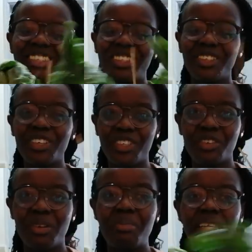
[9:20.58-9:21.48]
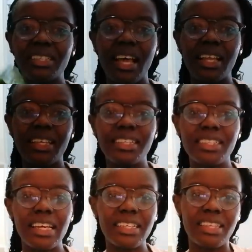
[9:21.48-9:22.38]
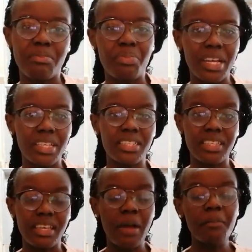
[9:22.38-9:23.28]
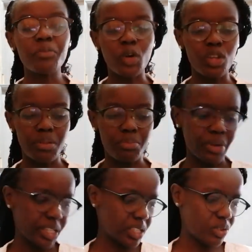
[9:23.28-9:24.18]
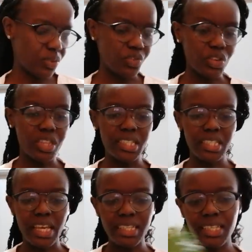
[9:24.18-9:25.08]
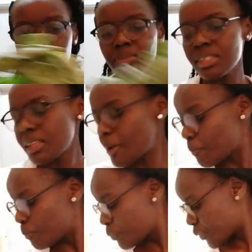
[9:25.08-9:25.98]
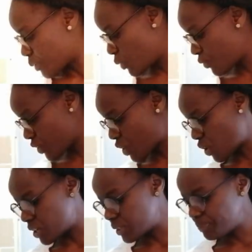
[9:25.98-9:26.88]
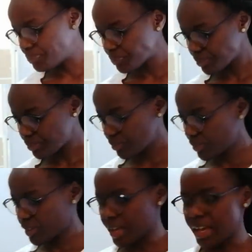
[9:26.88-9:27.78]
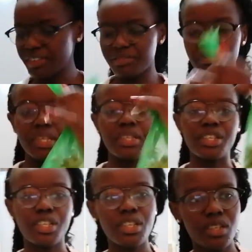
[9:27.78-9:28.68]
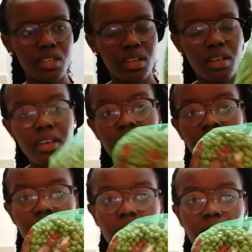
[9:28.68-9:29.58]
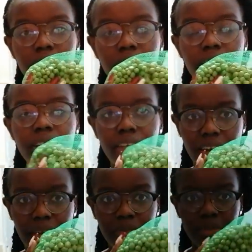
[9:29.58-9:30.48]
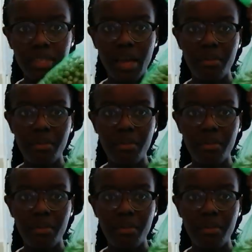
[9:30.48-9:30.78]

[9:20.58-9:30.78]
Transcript: Siko sure, but I'll insert the price here. All the prices of all these items. Moving on, I have minji. Green grams.